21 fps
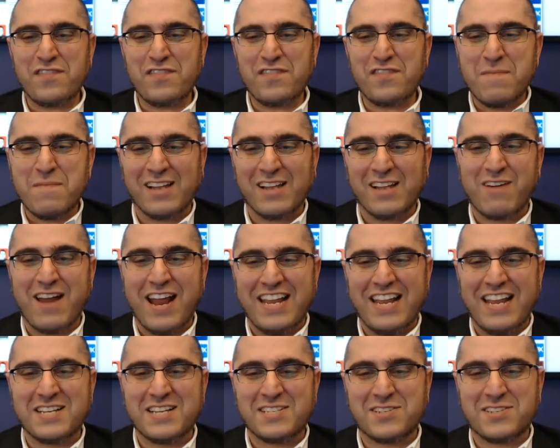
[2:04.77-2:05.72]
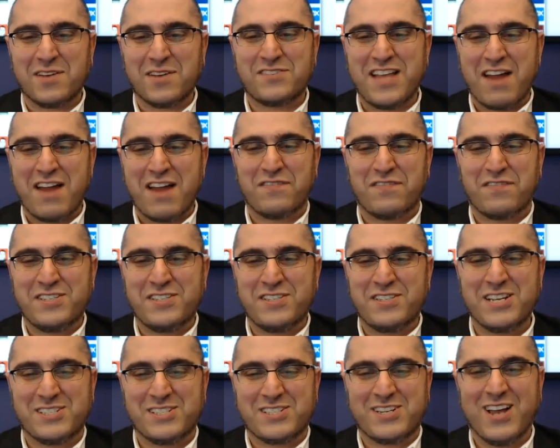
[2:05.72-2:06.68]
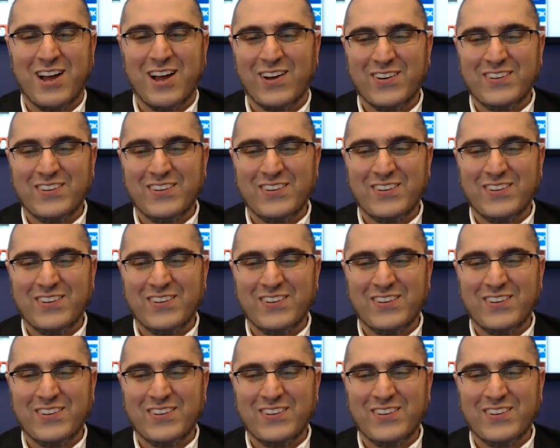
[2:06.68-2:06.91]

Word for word: mile radius of San Francisco.